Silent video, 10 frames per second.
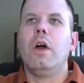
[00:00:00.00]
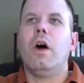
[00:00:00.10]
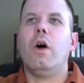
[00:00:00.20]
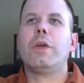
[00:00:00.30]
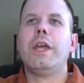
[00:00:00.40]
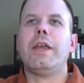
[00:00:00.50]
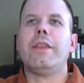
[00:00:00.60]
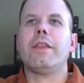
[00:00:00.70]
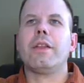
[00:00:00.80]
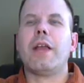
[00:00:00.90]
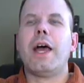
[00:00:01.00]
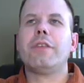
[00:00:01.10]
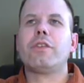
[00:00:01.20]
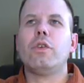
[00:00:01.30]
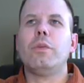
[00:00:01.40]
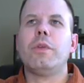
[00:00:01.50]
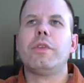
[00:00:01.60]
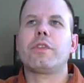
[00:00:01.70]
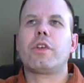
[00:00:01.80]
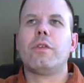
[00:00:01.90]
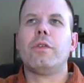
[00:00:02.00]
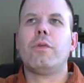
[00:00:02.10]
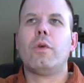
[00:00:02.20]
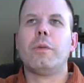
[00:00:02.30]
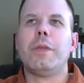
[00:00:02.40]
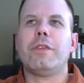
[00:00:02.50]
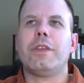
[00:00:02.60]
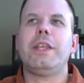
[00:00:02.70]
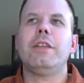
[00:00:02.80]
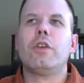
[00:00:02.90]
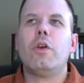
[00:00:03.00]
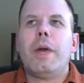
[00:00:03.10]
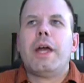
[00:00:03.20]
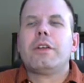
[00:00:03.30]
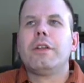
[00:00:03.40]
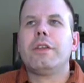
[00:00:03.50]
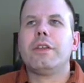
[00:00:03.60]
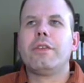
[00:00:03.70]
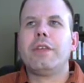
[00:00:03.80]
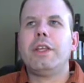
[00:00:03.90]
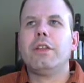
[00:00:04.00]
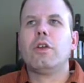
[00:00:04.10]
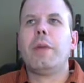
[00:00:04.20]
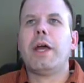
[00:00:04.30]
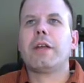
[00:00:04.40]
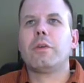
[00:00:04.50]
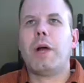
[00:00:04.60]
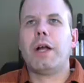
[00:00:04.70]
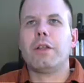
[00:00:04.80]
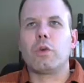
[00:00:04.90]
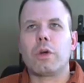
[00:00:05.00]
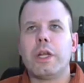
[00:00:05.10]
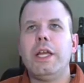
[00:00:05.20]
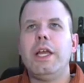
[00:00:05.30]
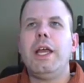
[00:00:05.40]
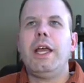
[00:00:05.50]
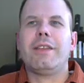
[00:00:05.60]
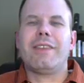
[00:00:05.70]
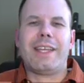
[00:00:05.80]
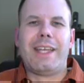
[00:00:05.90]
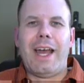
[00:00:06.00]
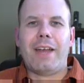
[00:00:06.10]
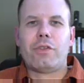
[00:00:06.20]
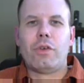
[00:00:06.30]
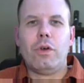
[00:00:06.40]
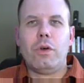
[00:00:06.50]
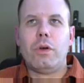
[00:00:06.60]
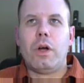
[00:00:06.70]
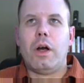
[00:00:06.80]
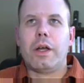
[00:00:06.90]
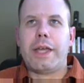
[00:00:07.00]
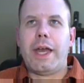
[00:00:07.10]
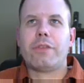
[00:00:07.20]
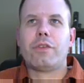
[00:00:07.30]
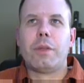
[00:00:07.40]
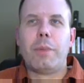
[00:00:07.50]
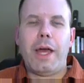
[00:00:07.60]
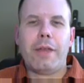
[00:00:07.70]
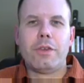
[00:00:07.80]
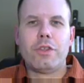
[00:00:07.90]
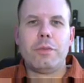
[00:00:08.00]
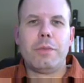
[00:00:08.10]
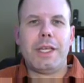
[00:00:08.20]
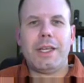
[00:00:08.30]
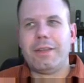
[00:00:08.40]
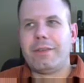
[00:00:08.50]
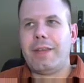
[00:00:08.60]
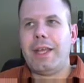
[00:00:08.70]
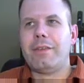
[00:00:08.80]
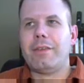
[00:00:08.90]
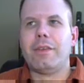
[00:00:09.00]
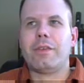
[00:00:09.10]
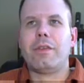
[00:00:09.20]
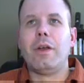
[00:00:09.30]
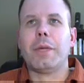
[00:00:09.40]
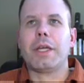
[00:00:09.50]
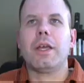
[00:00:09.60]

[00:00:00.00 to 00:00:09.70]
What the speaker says: Okay, and then the last group of this curviform is the Helicobacter, and this is Helicobacter pylori. It's a gastric pathogen, meaning it stays in the stomach.